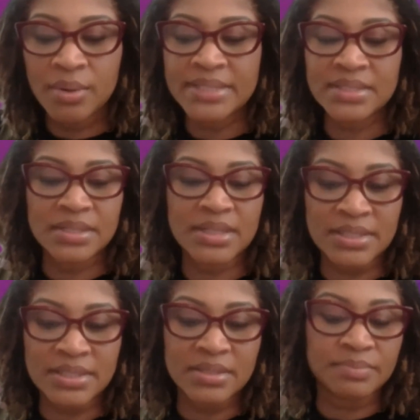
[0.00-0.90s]
as
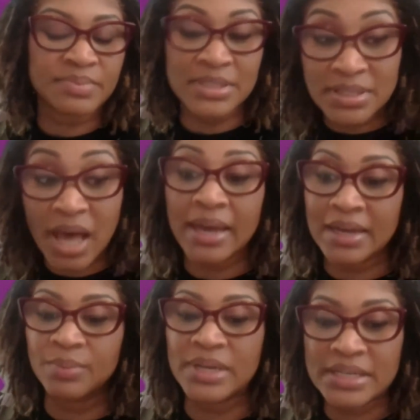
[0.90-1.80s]
a
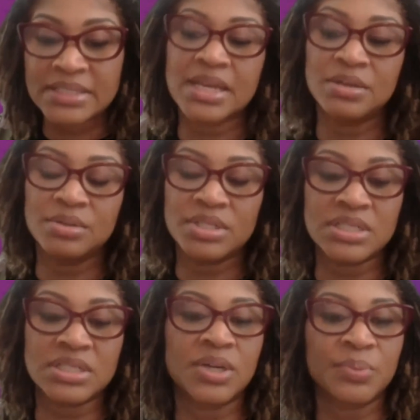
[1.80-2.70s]
society, we
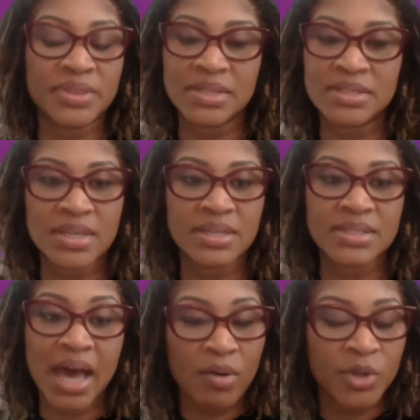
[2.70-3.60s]
continue to deal with these
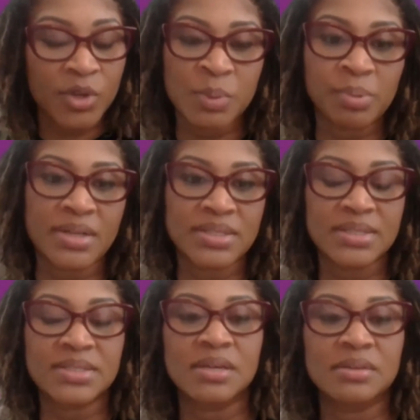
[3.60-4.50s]
things. How have you been
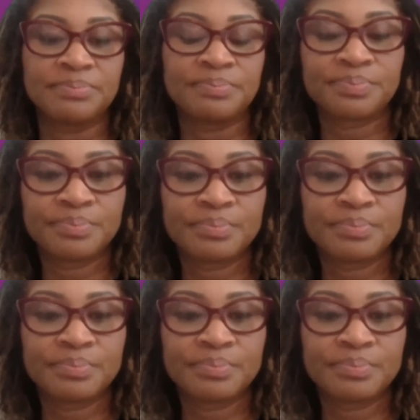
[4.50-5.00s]
processing?